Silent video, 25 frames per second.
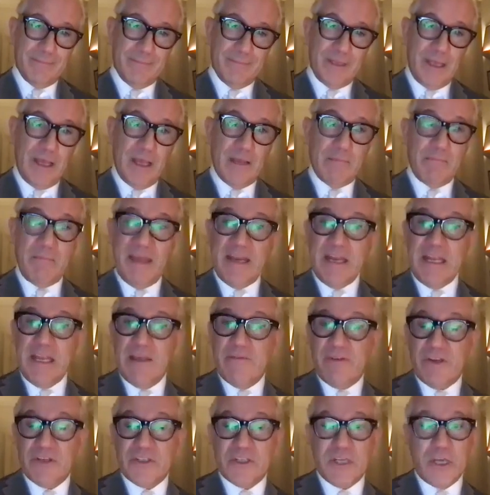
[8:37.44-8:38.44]
And many
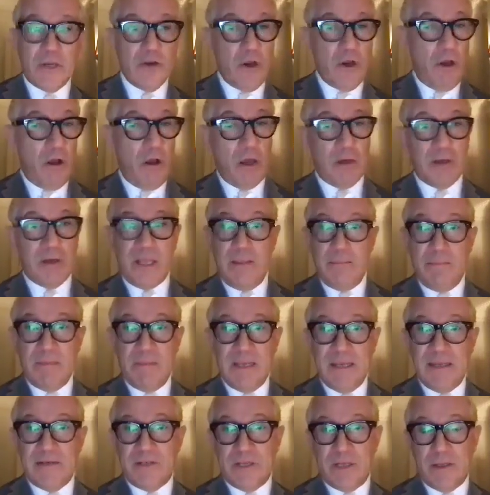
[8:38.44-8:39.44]
of us are not
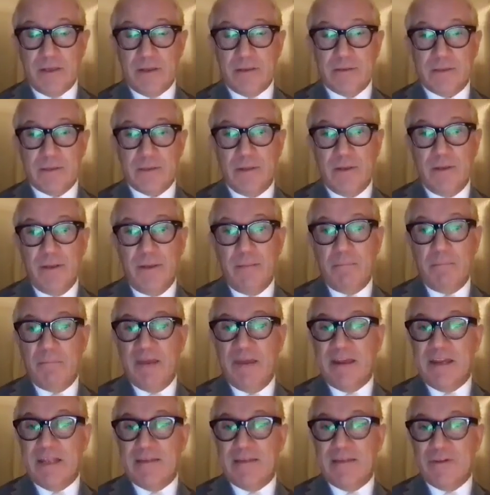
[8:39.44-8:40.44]
immediate.
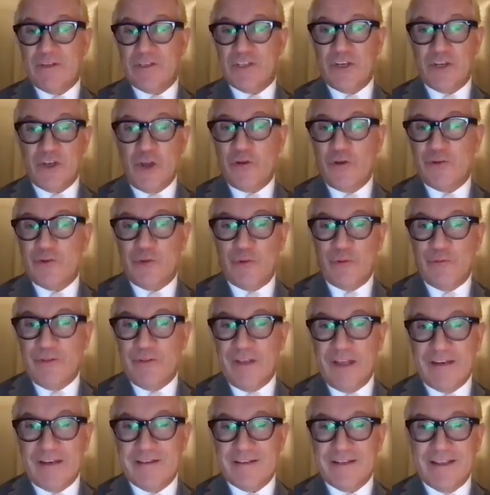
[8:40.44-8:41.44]
Many of us are not
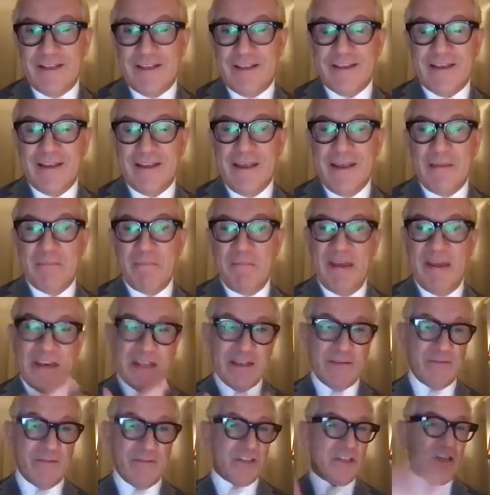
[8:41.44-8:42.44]
authentic. Many
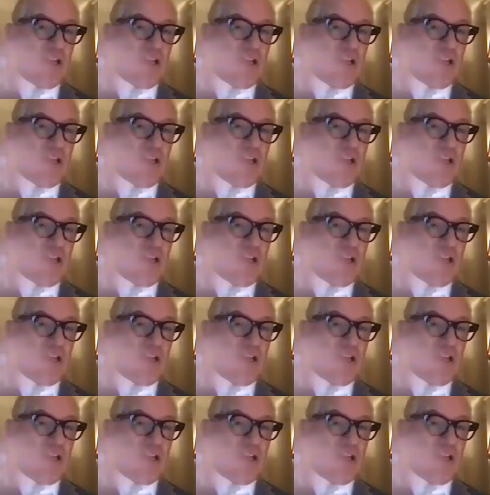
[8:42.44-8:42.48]
of us